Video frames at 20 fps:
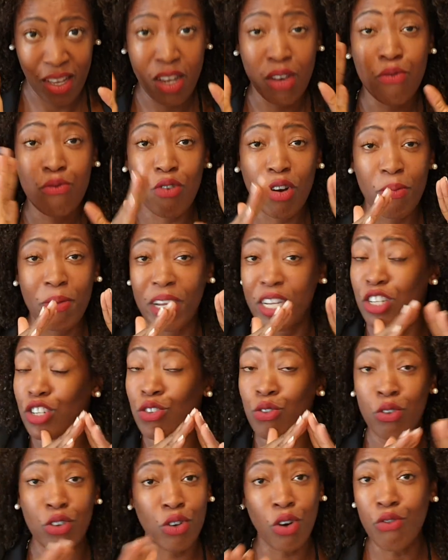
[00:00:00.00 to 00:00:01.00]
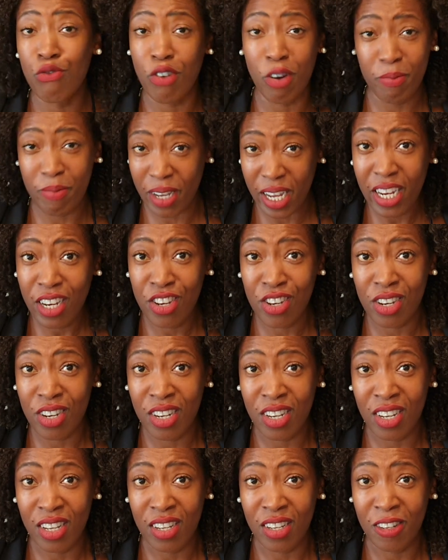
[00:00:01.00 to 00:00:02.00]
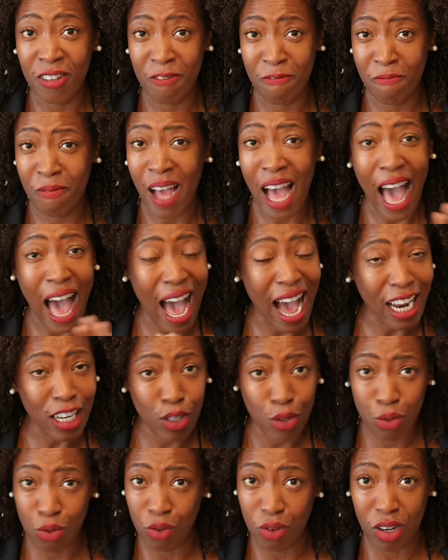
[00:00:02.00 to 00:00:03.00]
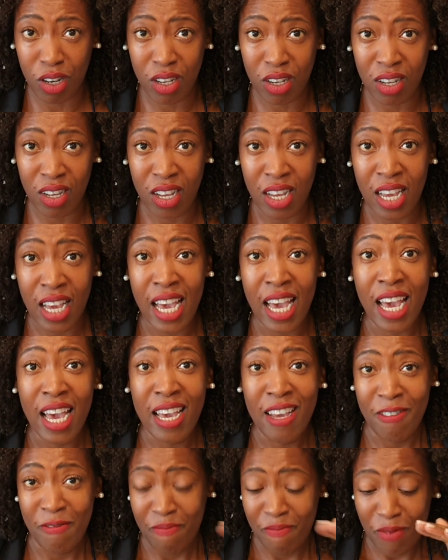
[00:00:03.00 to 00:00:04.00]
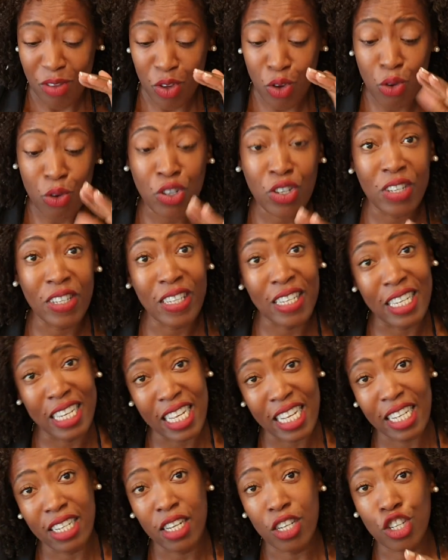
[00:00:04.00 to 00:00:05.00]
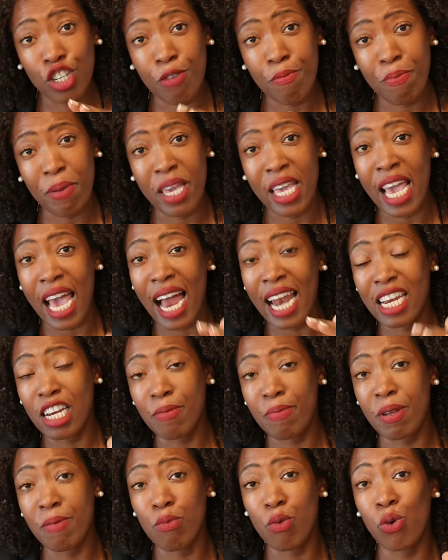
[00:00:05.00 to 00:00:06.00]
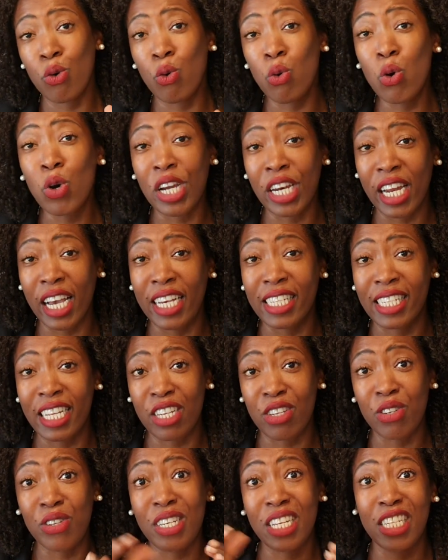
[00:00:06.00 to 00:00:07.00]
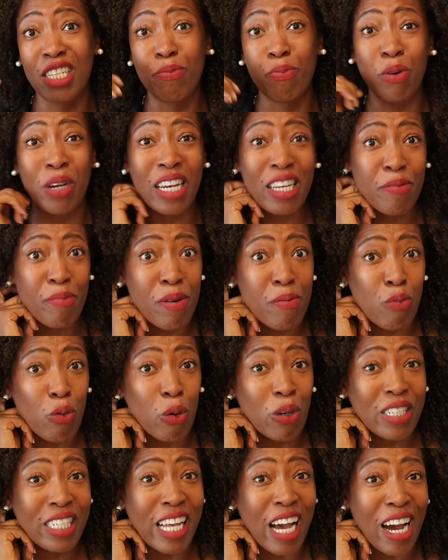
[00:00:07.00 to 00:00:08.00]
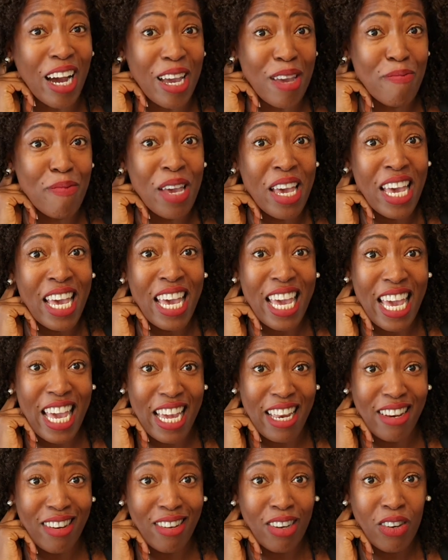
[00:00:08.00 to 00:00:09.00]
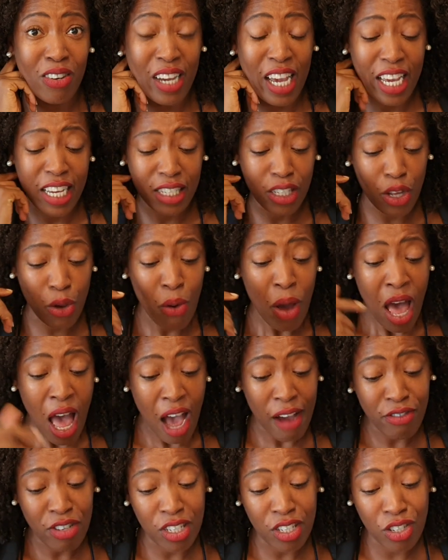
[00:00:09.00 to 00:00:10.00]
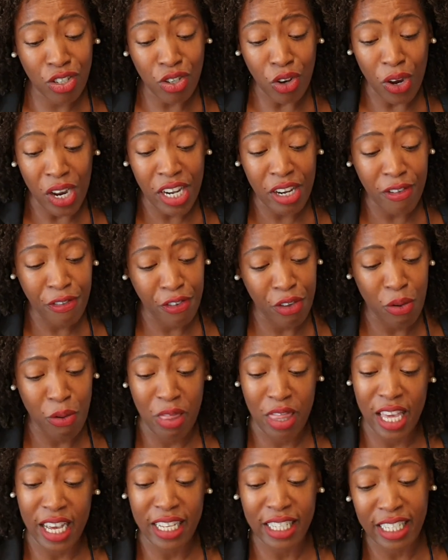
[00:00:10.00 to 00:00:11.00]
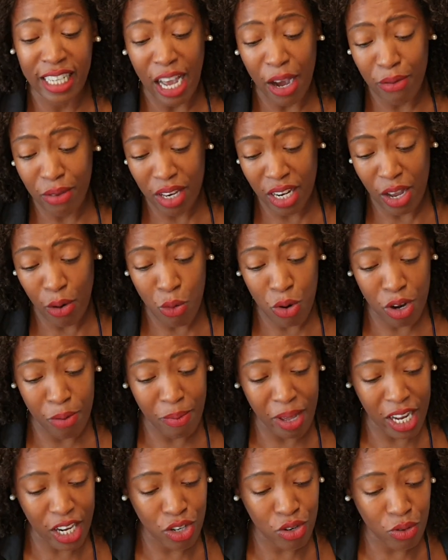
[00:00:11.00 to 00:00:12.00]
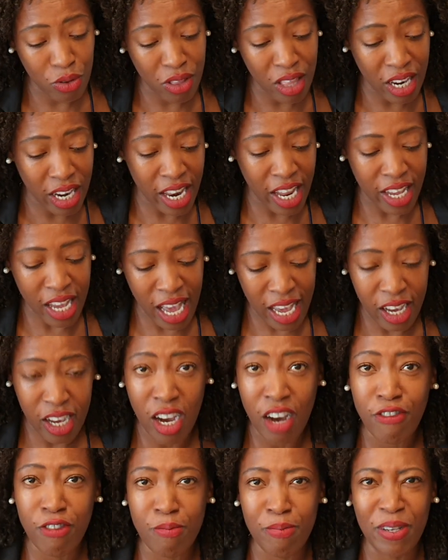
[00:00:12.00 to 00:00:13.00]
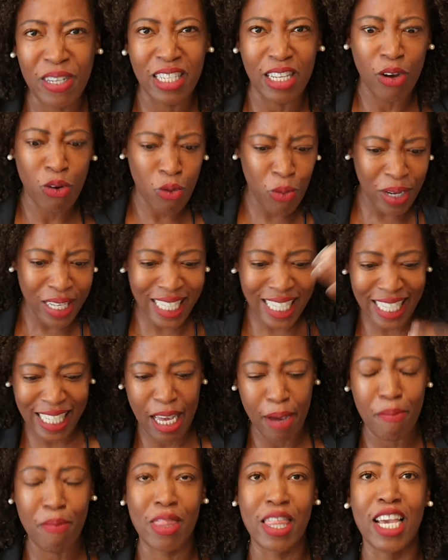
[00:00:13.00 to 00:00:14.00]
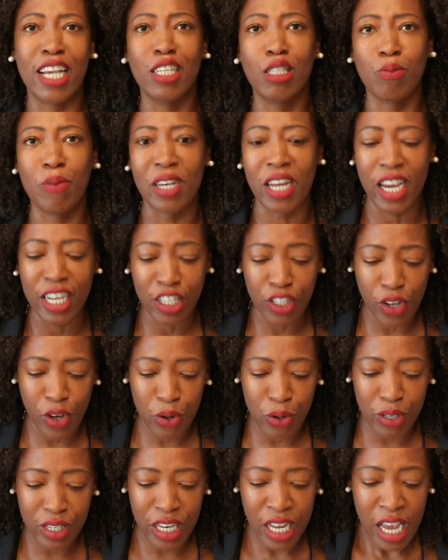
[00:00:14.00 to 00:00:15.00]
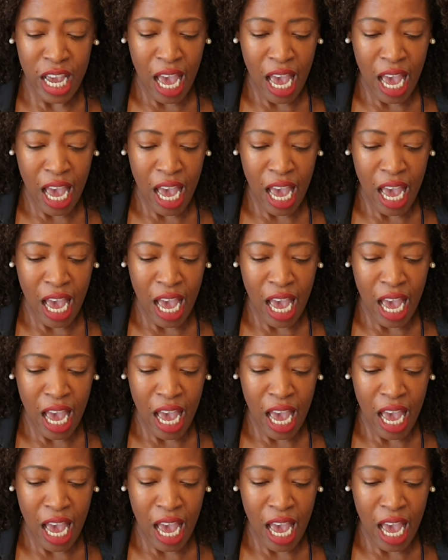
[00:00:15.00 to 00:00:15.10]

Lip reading: Rubbish. You're not rubbish at all. You just need to be a little bit more organized, and you need to put a little bit more time in. Okay, so I've just jotted a few things down that I want to make sure that I cover, because I always skip things when I don't